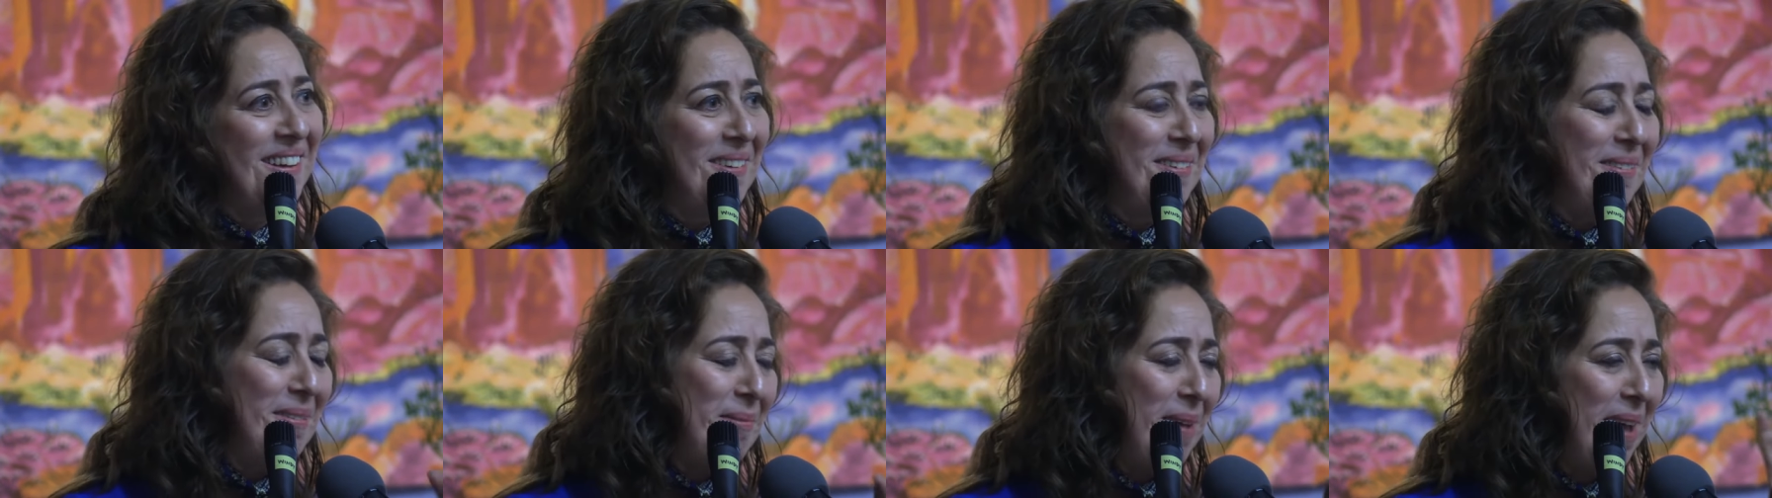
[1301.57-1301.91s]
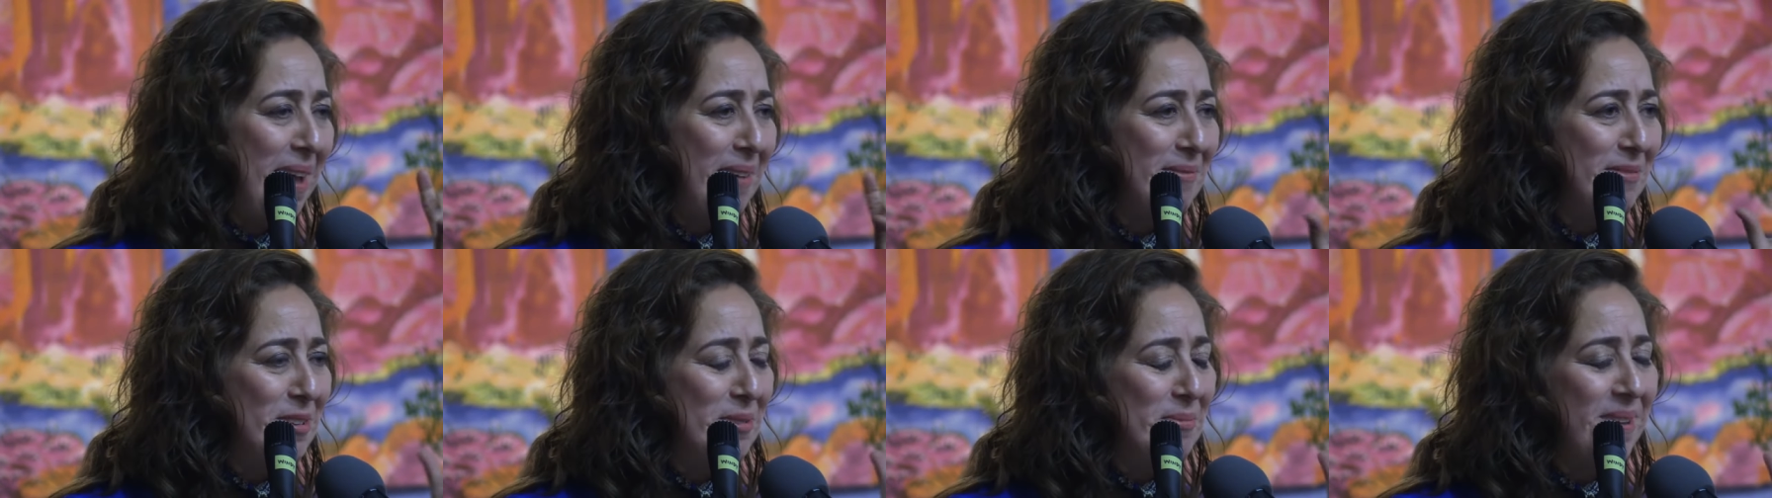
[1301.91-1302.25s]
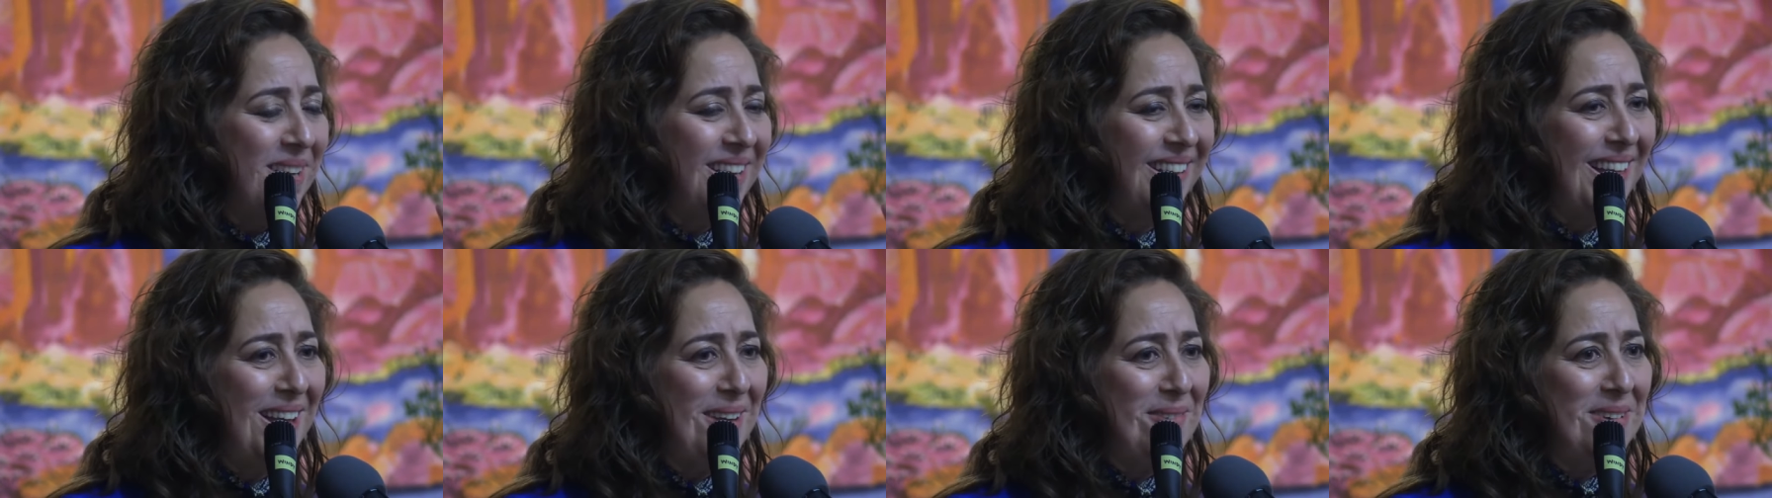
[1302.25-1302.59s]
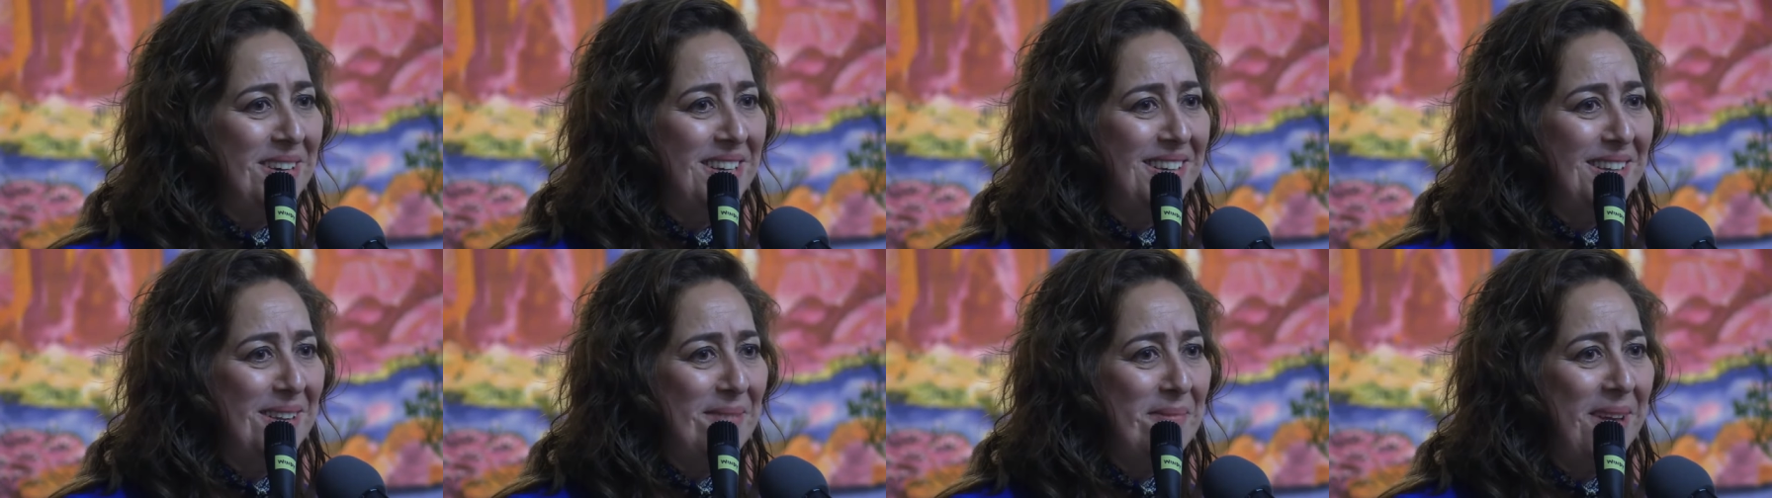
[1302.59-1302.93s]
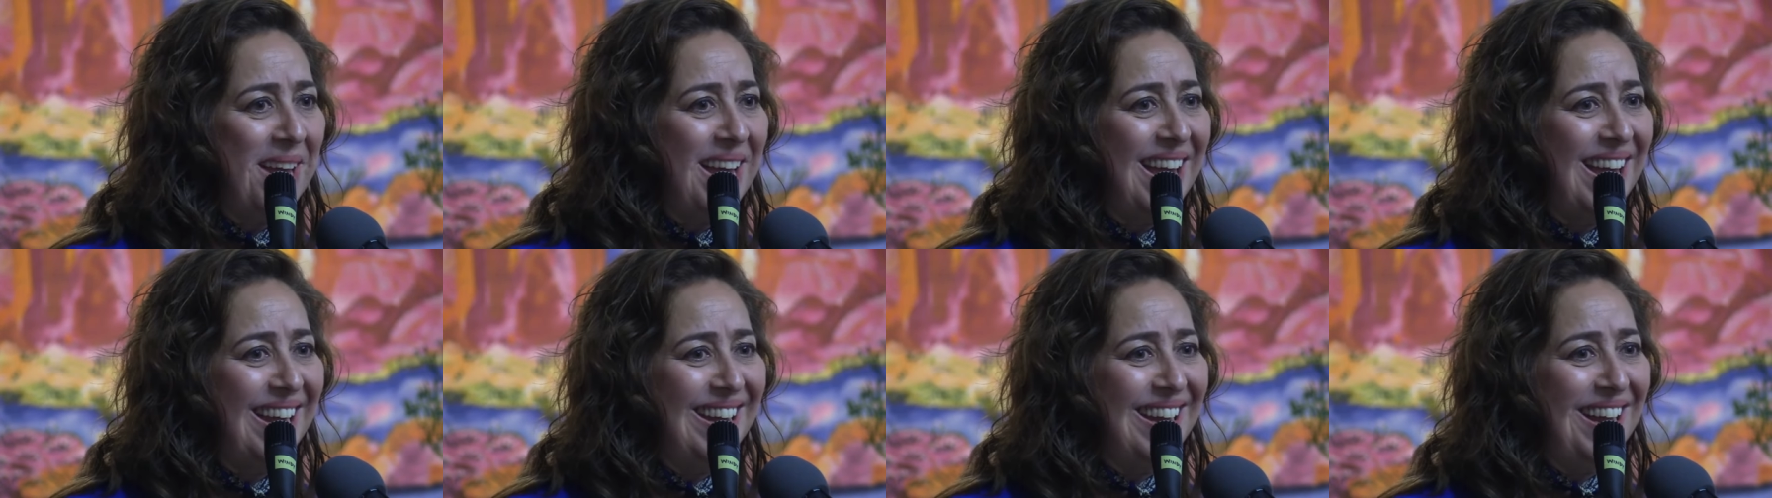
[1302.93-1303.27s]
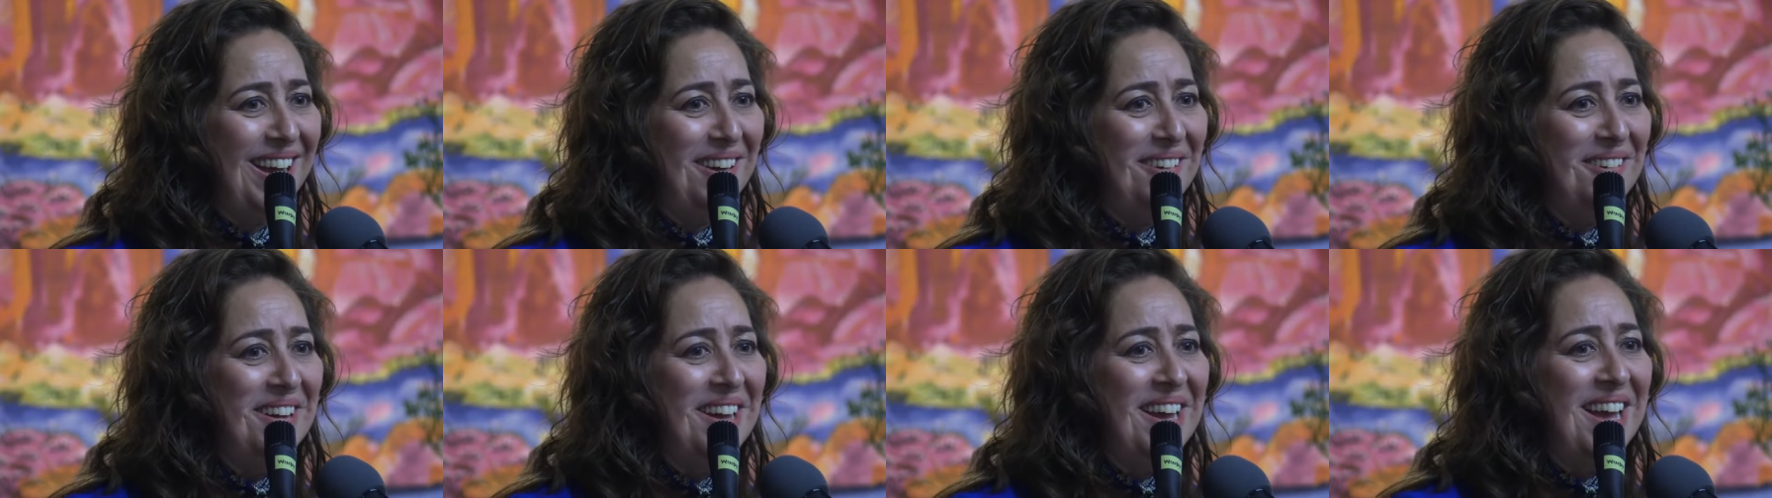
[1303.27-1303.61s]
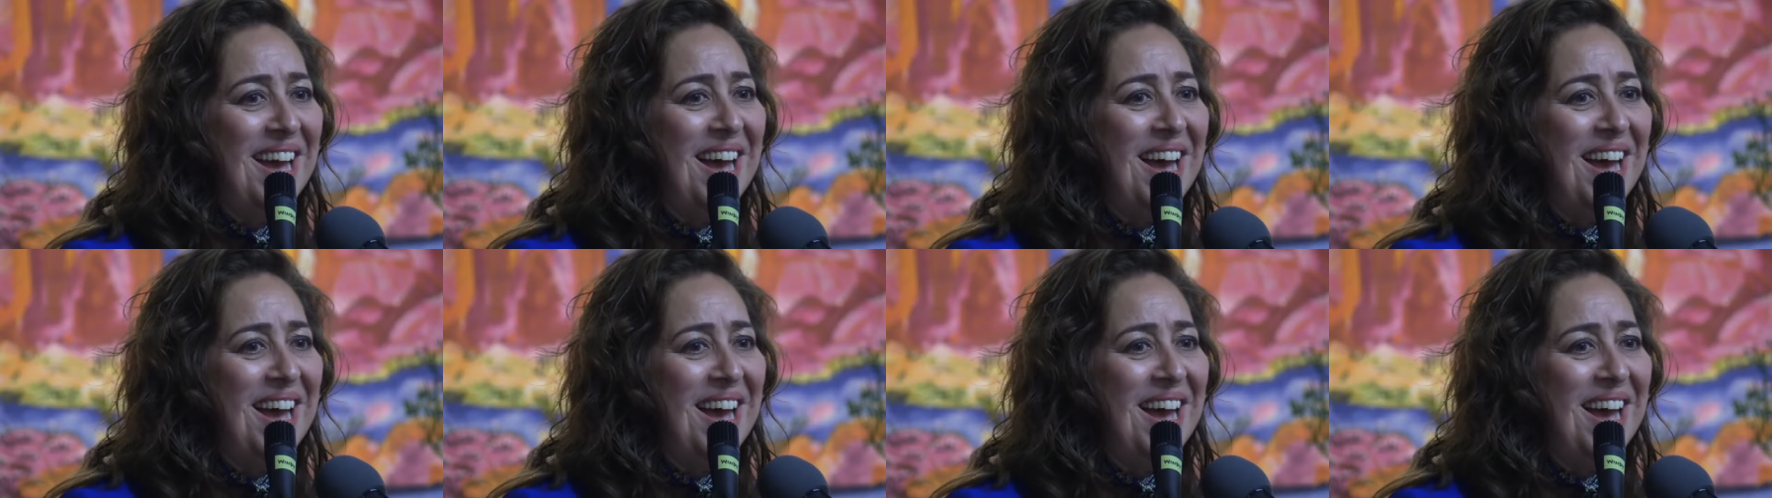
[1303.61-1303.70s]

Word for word: I have too many languages in my head now.